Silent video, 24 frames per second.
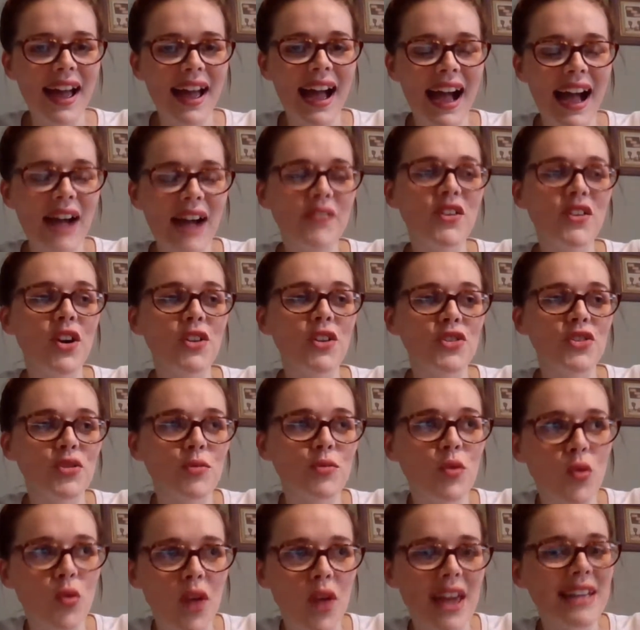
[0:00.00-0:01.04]
I've got some
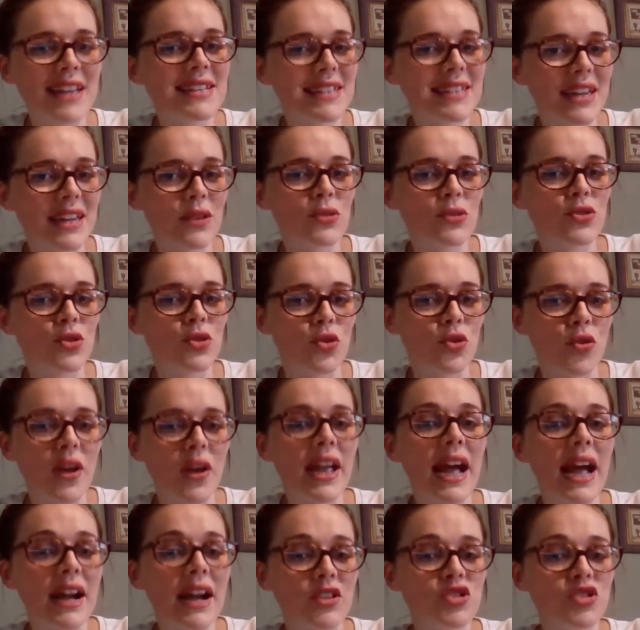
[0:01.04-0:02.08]
great skills and great
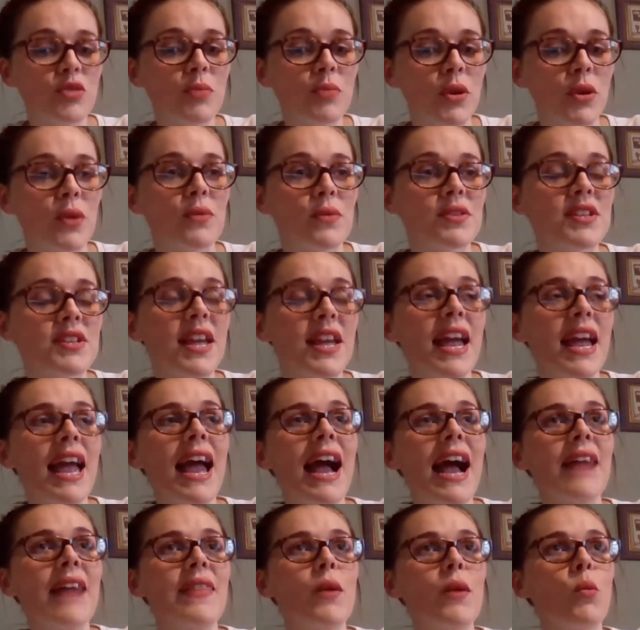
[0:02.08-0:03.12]
attributes.
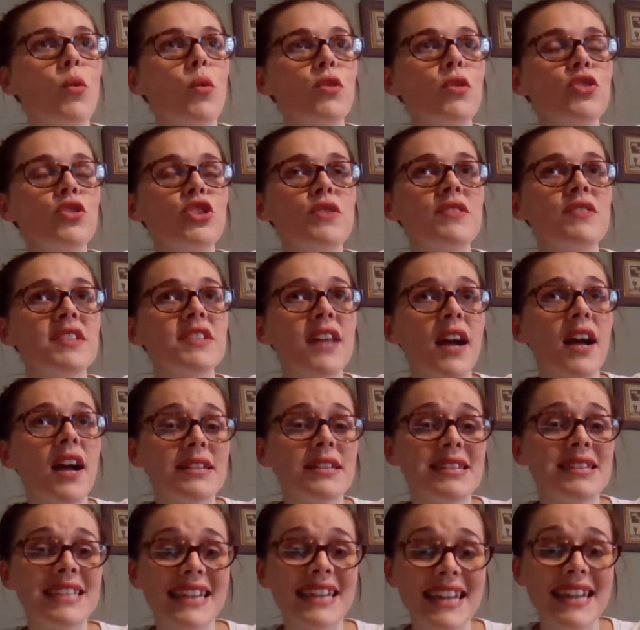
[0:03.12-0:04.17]
And then once you've started
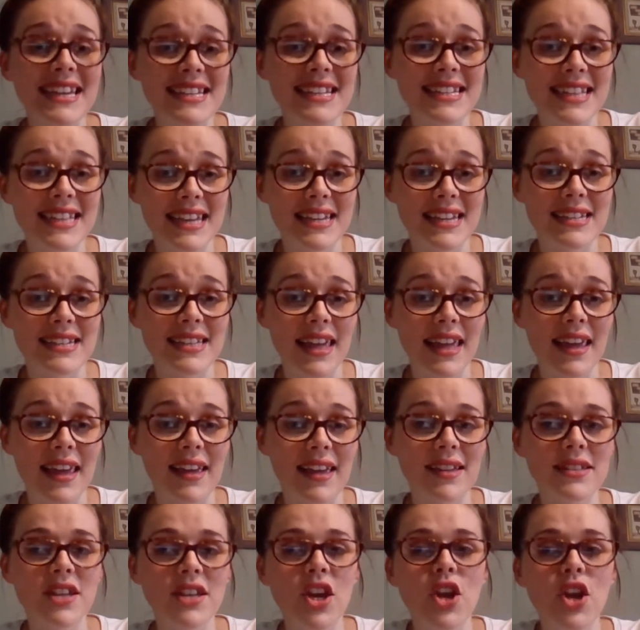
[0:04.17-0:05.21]
to list these
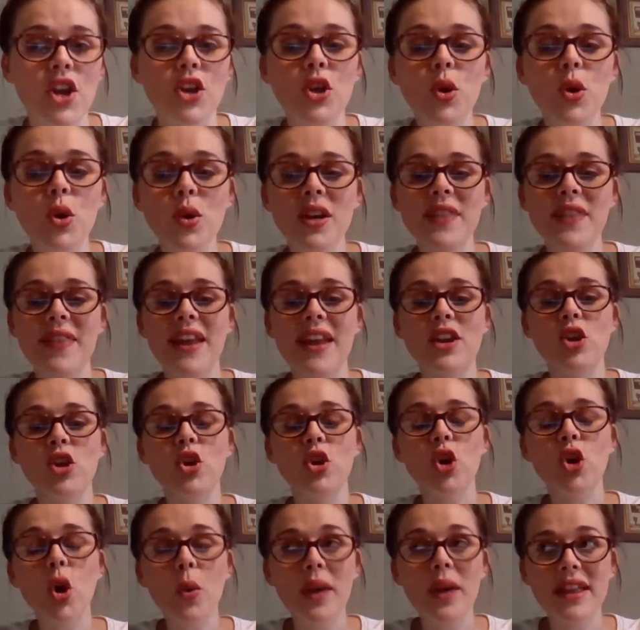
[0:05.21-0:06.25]
things, you can then
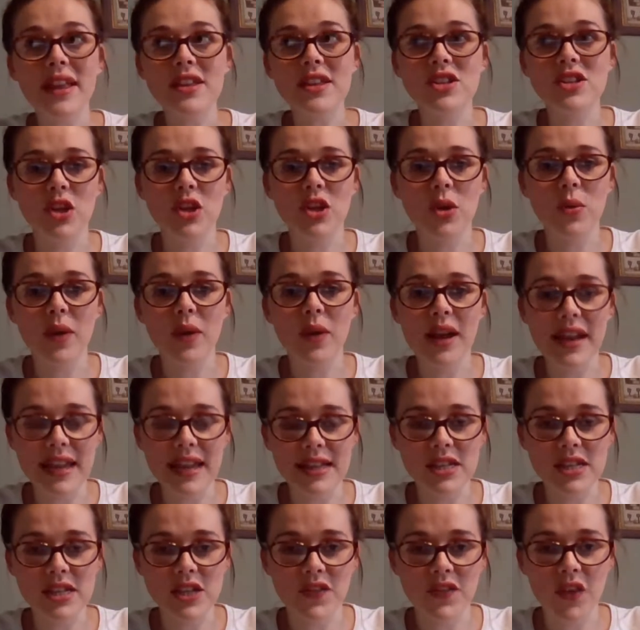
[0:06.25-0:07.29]
go into an
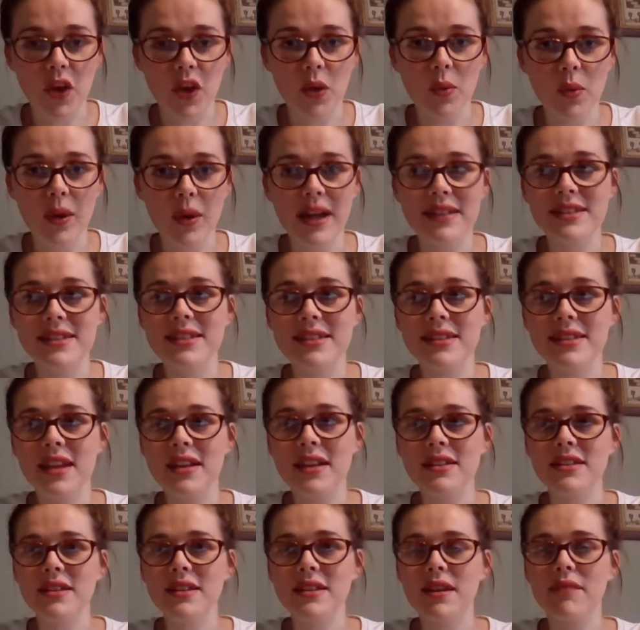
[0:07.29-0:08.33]
interview
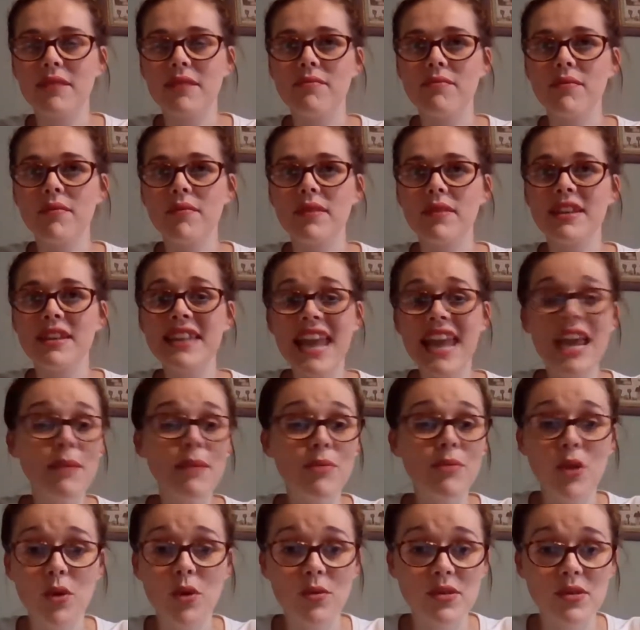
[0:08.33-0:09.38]
and name
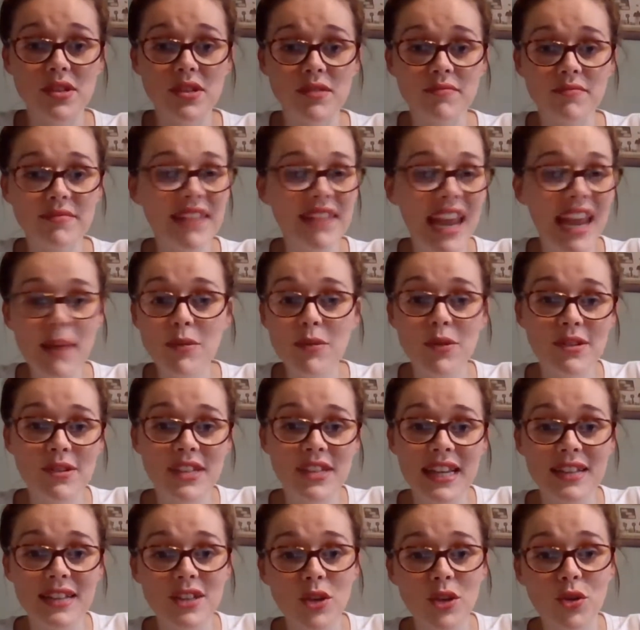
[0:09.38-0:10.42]
those
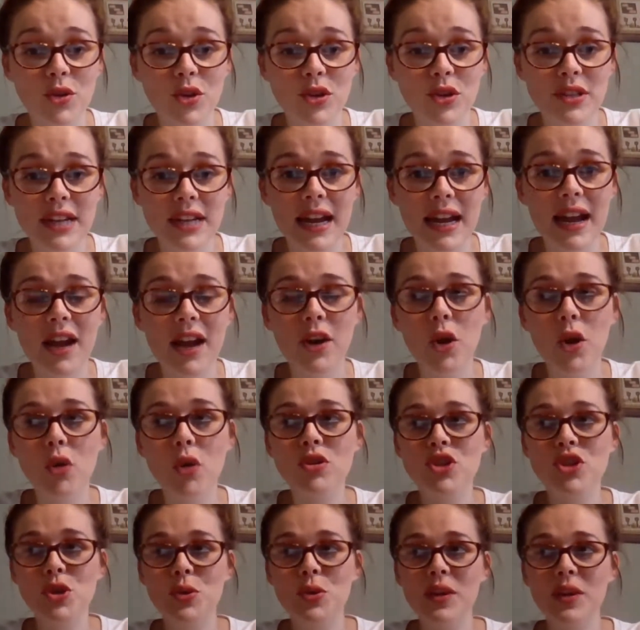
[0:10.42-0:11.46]
things that you're good at, and
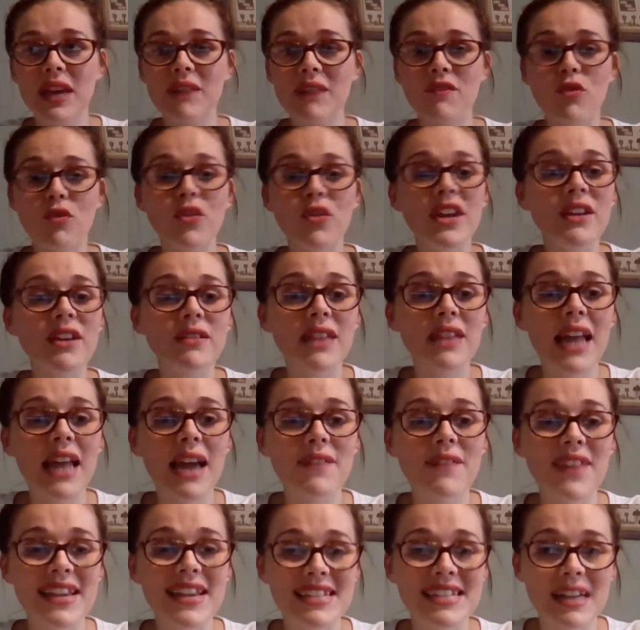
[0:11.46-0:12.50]
also give real life
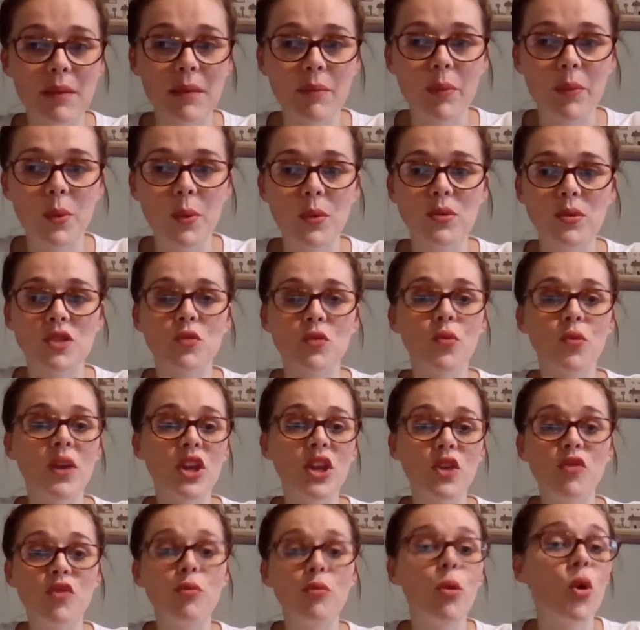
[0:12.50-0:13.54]
examples of when
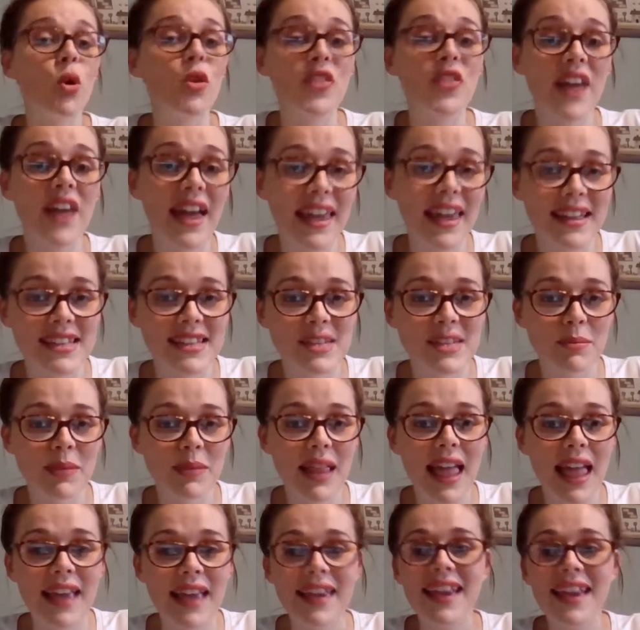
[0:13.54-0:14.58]
you've put that into
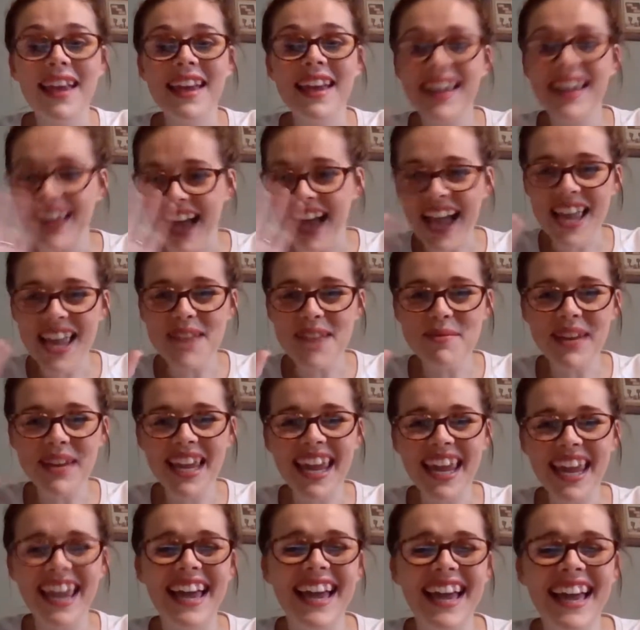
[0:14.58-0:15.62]
play. Hi,
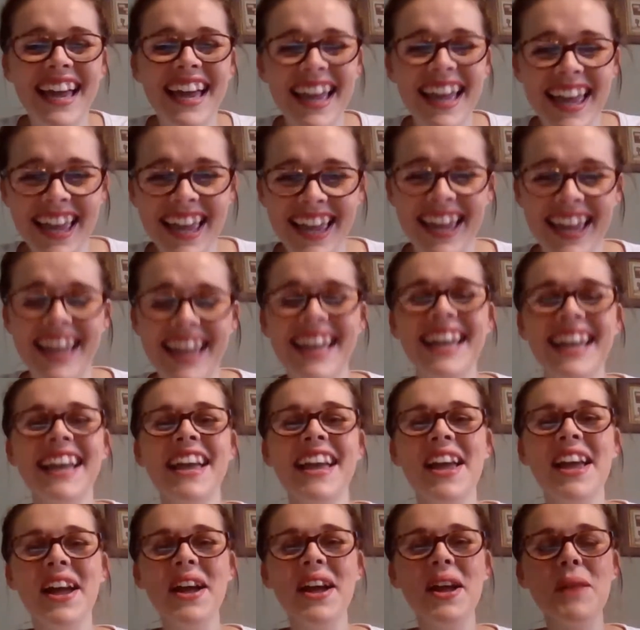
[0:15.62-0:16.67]

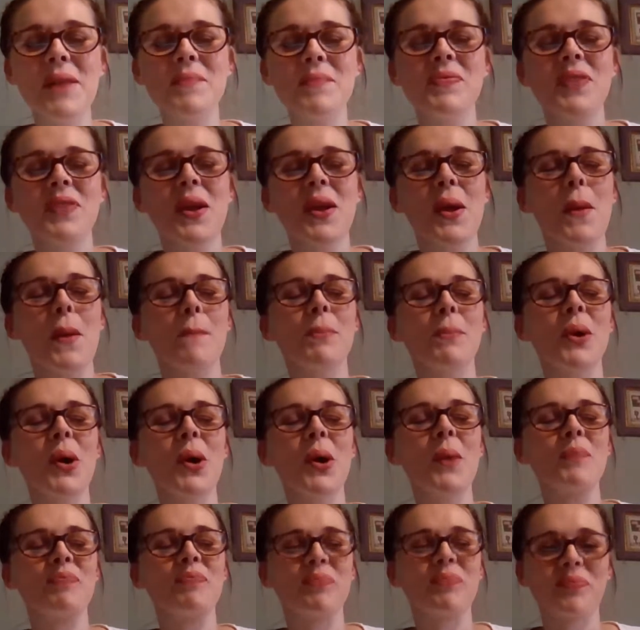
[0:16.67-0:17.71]
Emily. But
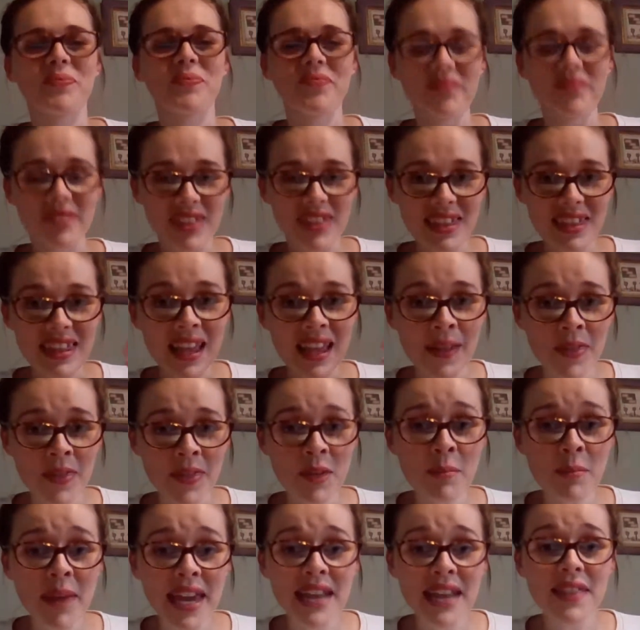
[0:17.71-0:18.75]
the
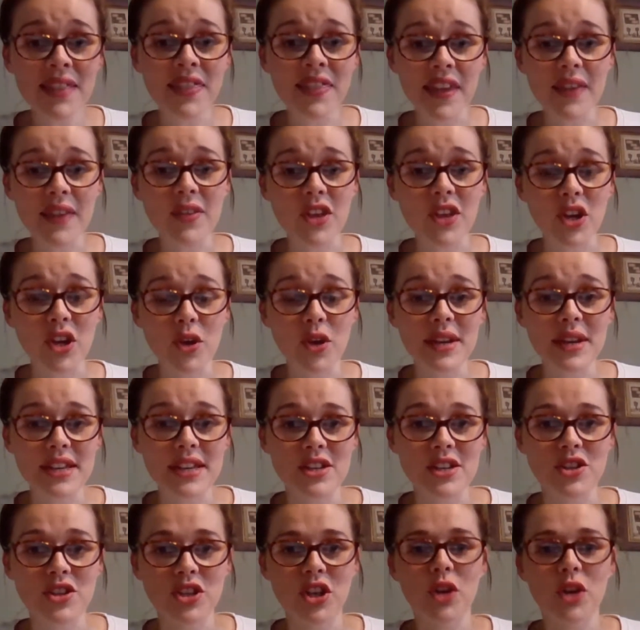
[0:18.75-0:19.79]
main thing that you need to
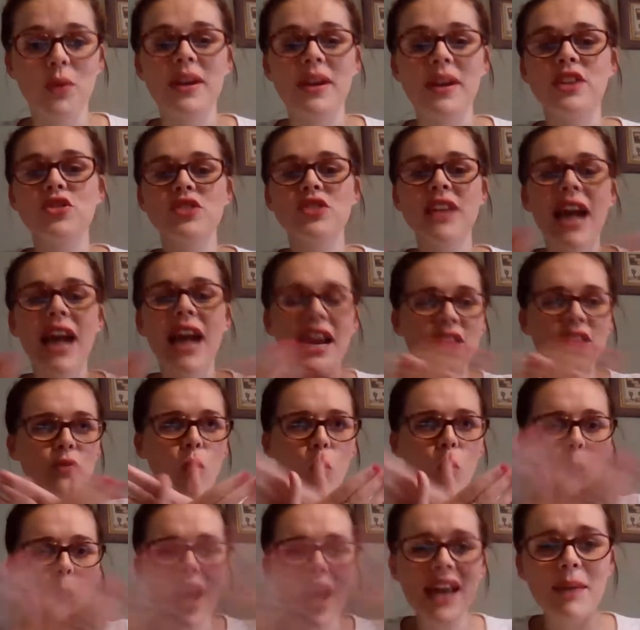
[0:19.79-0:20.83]
do is just kind of
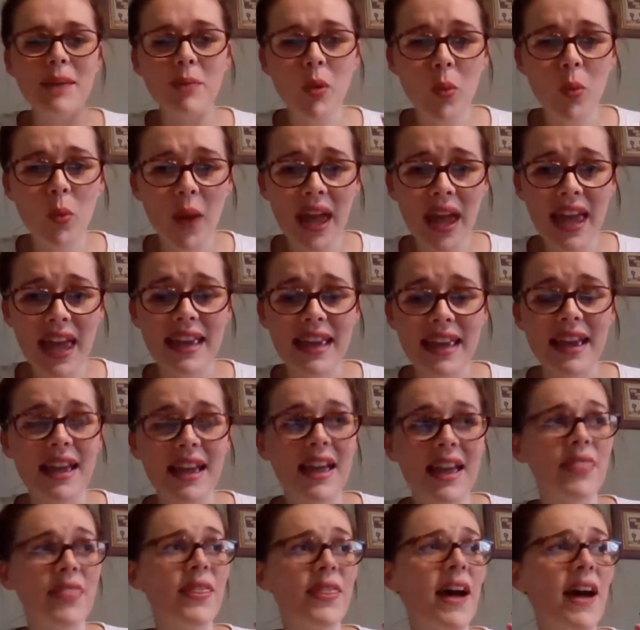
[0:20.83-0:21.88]
wipe away
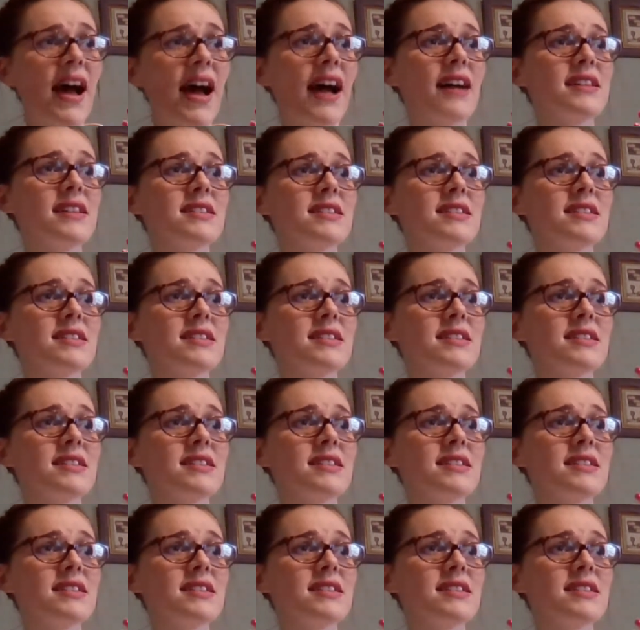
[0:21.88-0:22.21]
that